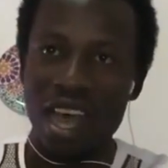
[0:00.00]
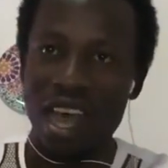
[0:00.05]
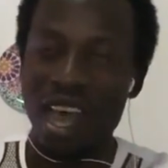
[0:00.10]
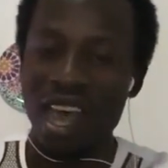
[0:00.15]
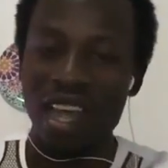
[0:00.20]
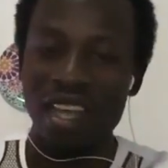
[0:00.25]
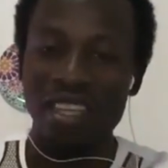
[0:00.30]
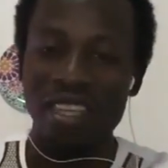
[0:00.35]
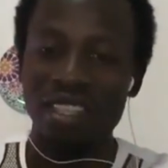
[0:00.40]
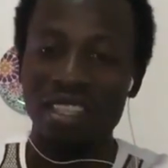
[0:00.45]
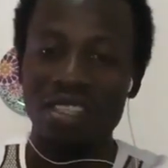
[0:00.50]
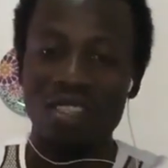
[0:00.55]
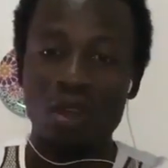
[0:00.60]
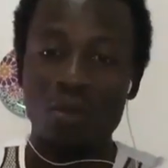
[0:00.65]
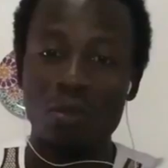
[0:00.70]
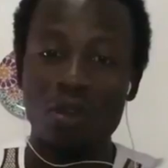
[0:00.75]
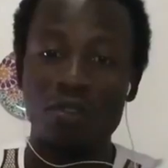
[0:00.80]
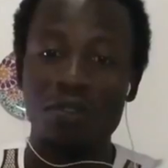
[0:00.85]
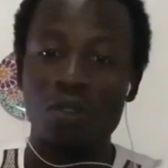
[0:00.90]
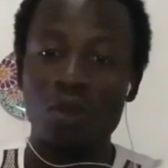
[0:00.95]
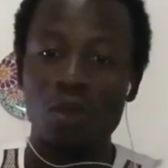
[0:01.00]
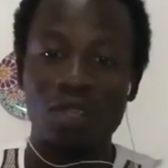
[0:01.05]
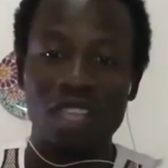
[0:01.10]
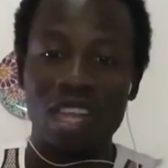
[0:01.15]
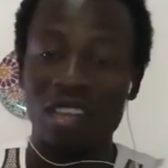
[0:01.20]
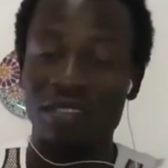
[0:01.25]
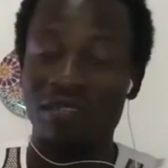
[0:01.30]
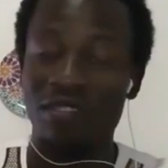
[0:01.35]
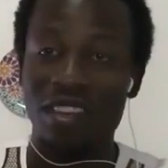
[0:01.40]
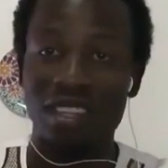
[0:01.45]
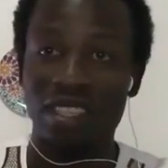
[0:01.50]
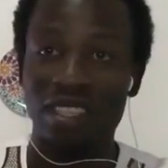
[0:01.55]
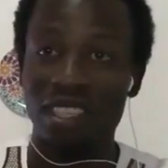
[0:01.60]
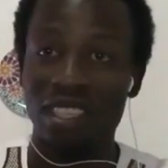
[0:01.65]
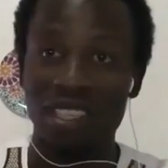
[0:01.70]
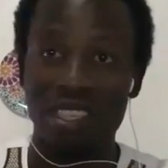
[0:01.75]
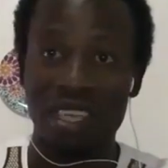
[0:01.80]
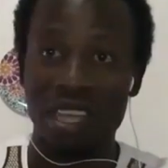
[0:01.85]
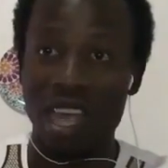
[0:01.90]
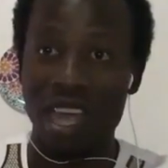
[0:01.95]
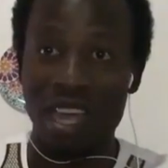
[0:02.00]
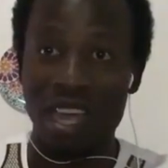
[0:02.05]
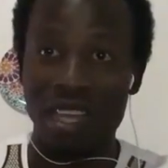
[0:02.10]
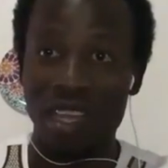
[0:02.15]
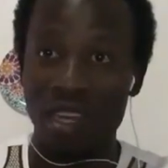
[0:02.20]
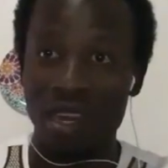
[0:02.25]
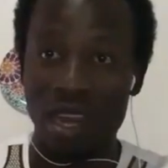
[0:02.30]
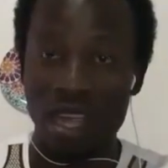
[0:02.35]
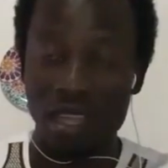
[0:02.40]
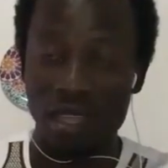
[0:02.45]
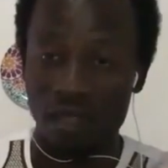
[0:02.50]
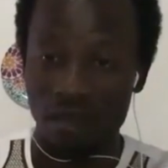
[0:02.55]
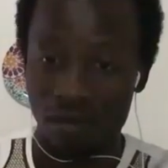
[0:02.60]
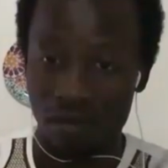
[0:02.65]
And some of those advantages are like